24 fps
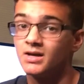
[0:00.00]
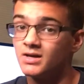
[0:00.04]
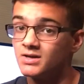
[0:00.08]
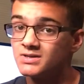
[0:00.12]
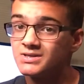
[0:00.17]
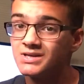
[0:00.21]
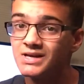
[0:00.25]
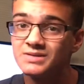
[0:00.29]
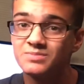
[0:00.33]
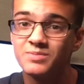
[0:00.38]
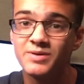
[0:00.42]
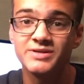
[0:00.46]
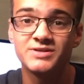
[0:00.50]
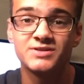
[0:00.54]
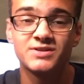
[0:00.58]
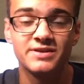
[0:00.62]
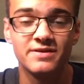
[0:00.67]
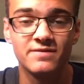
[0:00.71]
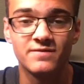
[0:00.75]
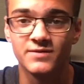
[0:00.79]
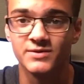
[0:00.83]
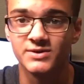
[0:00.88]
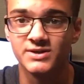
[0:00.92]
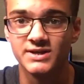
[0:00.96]
So that's basically
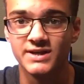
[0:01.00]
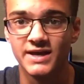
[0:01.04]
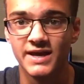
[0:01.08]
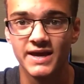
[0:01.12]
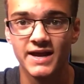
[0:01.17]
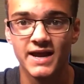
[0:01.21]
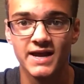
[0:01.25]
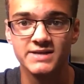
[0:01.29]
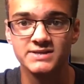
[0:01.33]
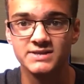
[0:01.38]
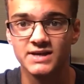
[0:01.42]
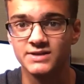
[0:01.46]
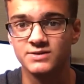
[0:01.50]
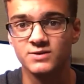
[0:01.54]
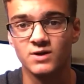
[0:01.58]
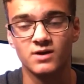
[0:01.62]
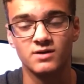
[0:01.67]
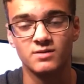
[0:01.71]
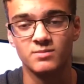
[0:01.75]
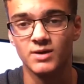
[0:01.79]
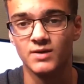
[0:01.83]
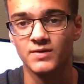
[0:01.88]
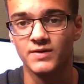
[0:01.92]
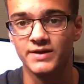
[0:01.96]
it for today, guys. I
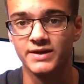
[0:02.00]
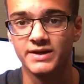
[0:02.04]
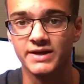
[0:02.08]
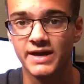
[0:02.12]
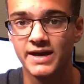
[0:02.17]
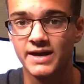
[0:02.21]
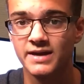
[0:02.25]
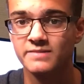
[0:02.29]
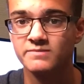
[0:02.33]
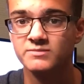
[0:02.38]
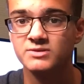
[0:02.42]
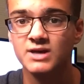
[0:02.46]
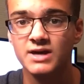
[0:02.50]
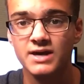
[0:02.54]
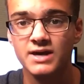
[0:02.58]
talked about the games,